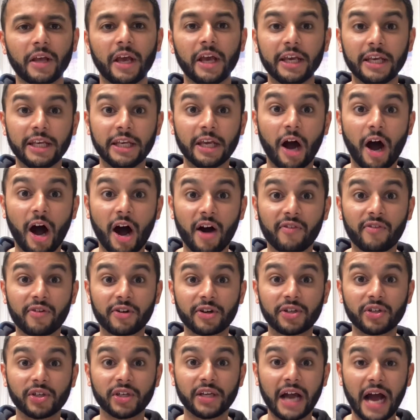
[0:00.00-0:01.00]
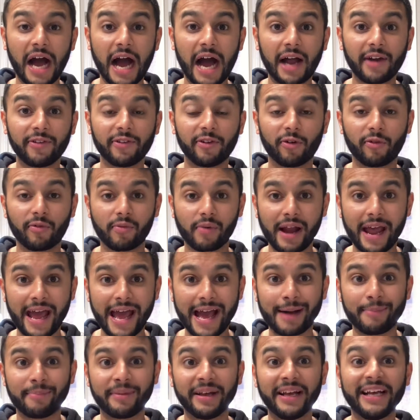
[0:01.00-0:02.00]
he offered to God the
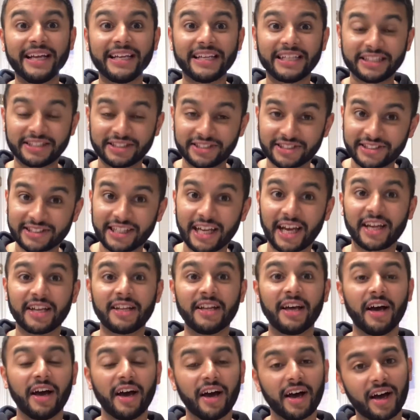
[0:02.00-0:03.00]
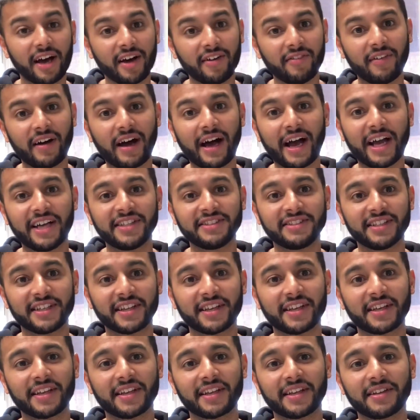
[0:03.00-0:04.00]
ram instead of
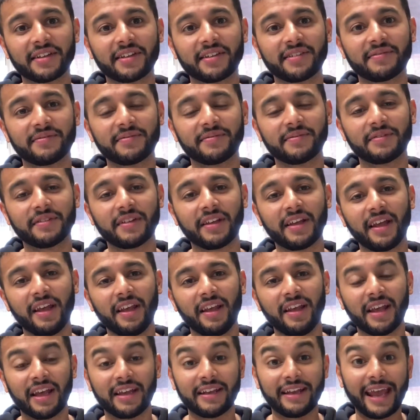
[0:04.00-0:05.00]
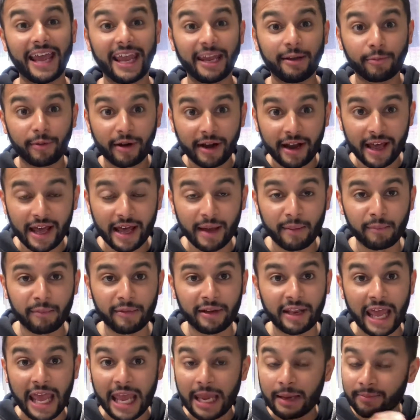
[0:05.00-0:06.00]
Isaac. And Abraham
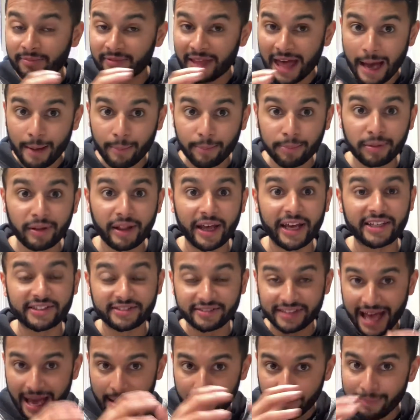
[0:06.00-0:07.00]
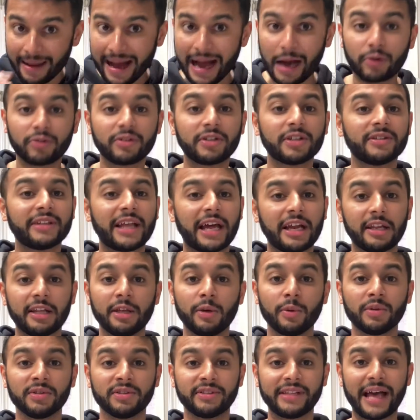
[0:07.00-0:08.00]
named that place, that mountain that he
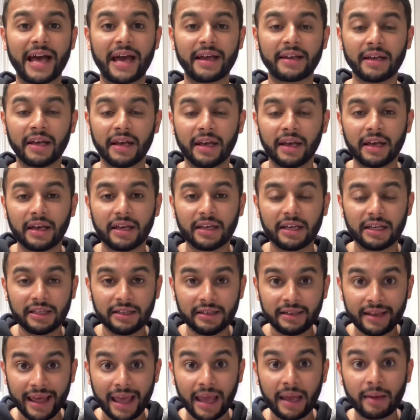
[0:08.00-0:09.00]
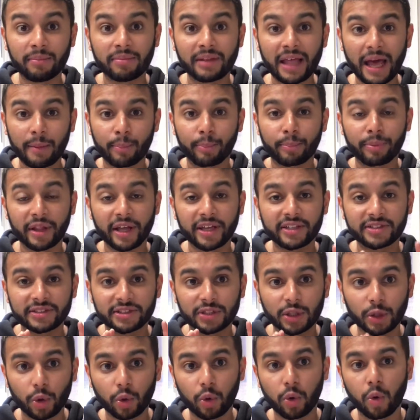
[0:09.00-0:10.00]
was at, he named that place,
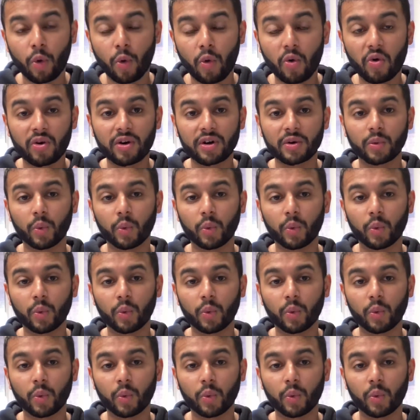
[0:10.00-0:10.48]
the Lord